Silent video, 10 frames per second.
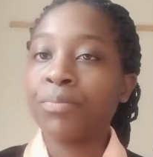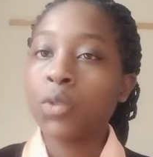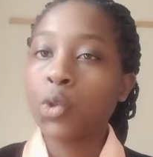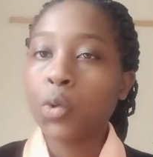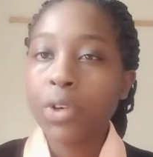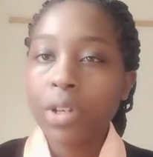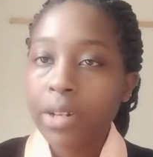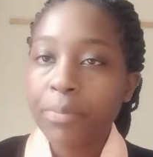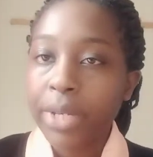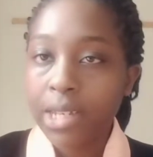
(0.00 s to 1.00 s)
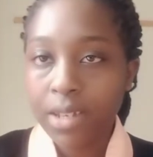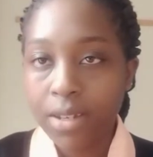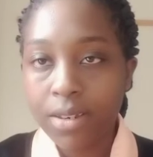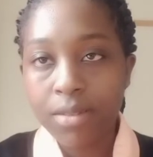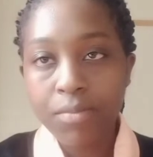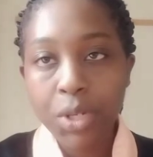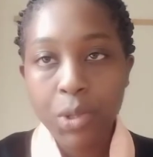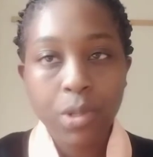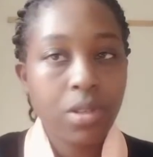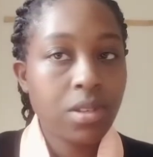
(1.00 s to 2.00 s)
to really be keen,
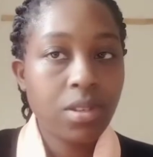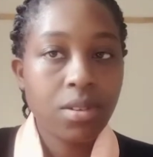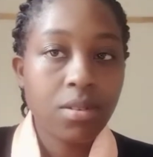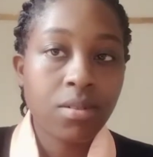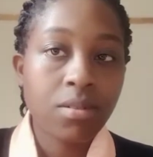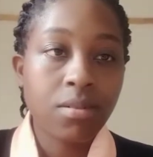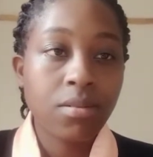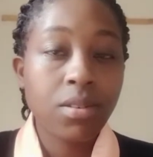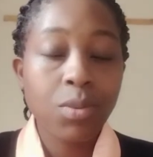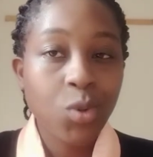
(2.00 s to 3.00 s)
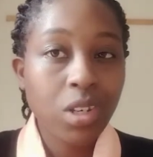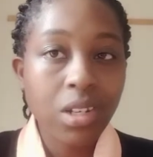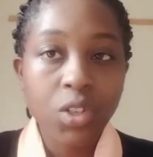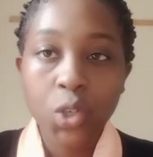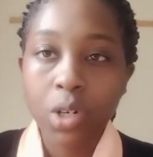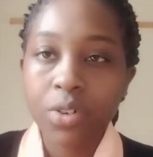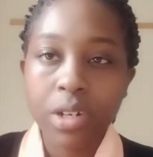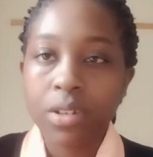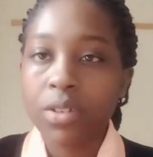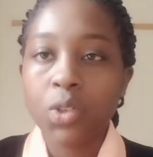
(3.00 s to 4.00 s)
because pneumonia in
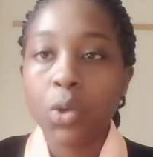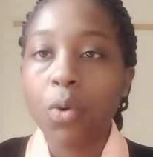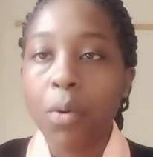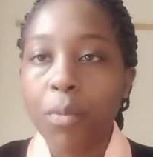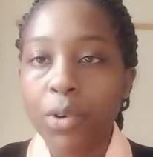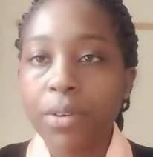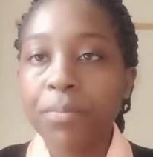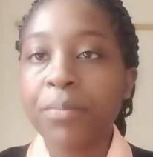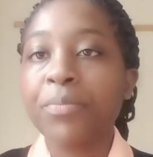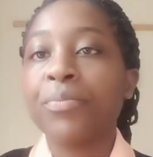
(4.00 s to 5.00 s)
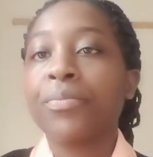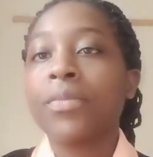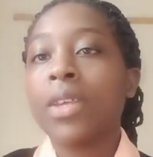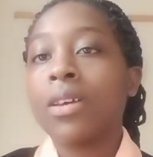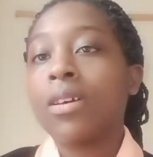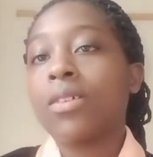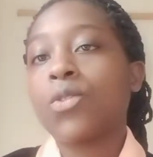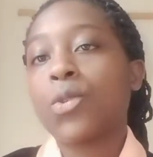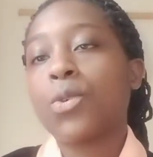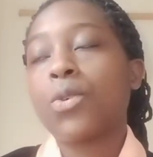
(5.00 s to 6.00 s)
children is so common.
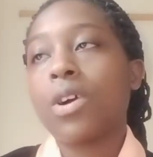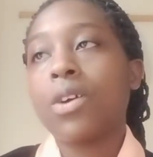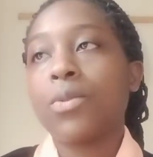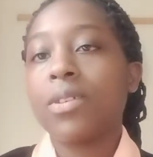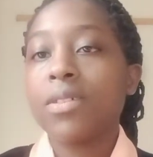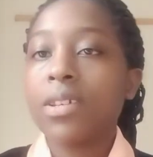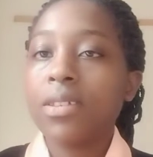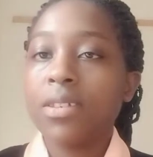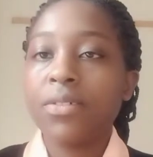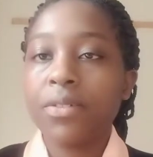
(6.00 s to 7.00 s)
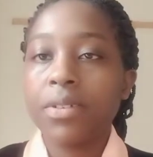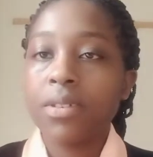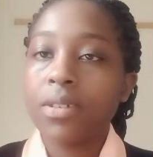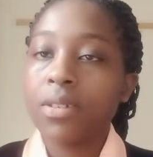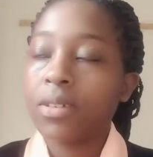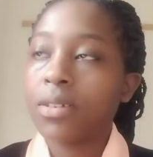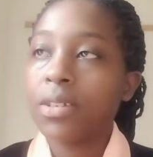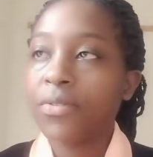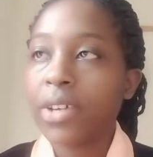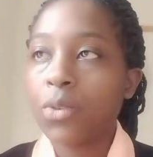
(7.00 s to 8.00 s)
So I will just
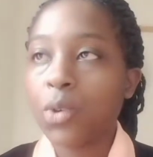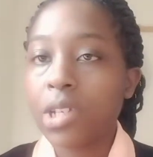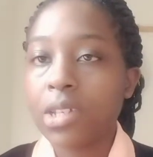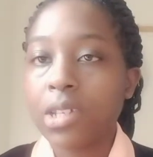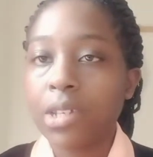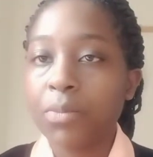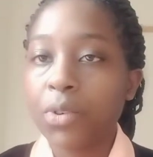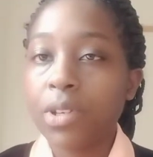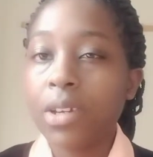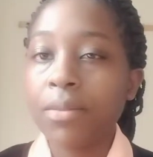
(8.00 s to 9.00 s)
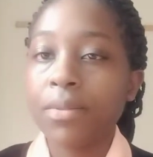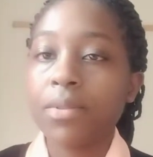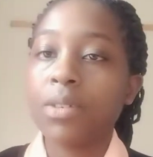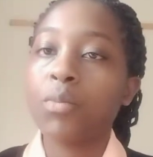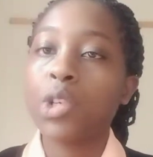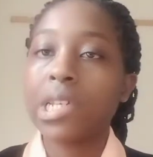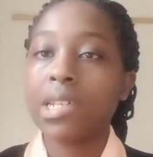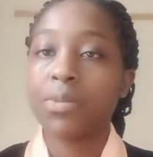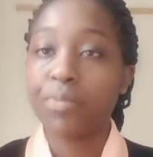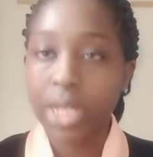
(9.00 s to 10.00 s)
define what is pneumonia. Pneumonia is
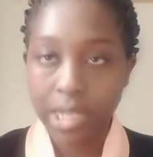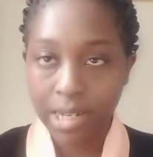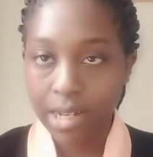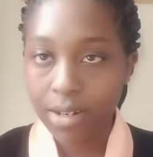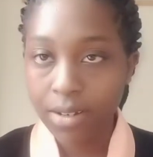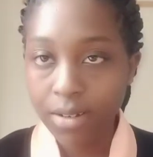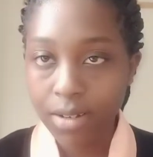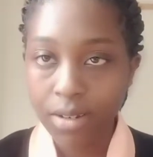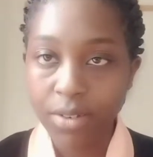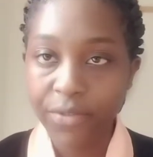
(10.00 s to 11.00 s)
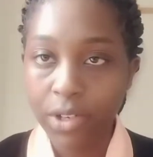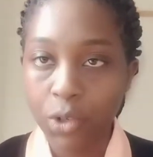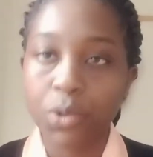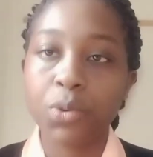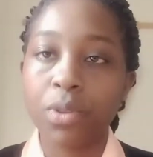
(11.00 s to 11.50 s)
basically an infection to the